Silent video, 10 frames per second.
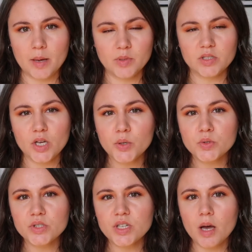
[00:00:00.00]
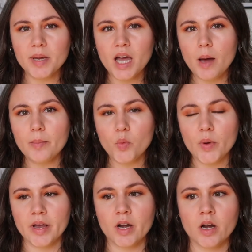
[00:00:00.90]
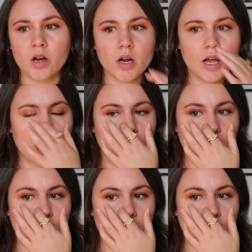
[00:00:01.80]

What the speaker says: episodes coming up where